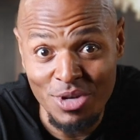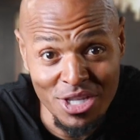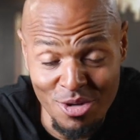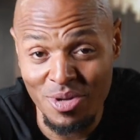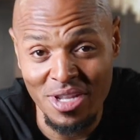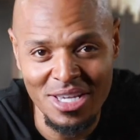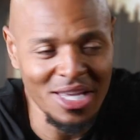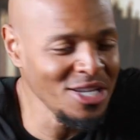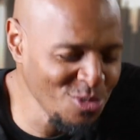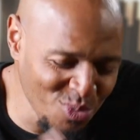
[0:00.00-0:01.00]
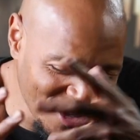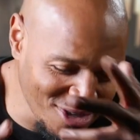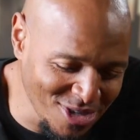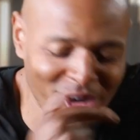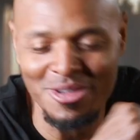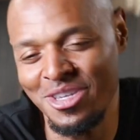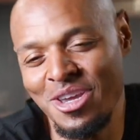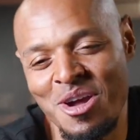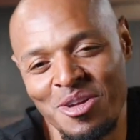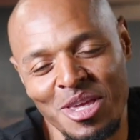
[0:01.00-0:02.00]
We doing this? I just want to talk to
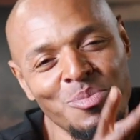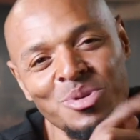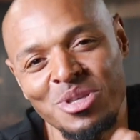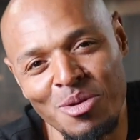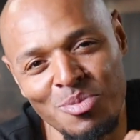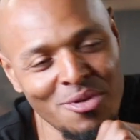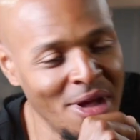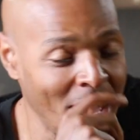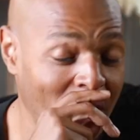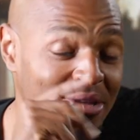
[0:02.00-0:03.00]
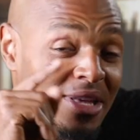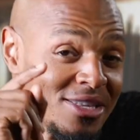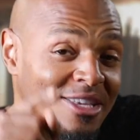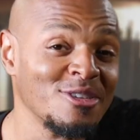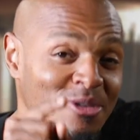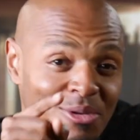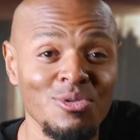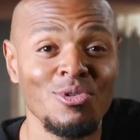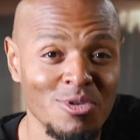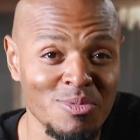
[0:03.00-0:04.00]
y'all, keep it simple. I was like, this is
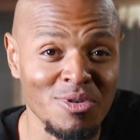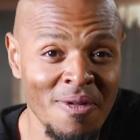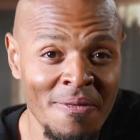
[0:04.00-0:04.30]
adorable.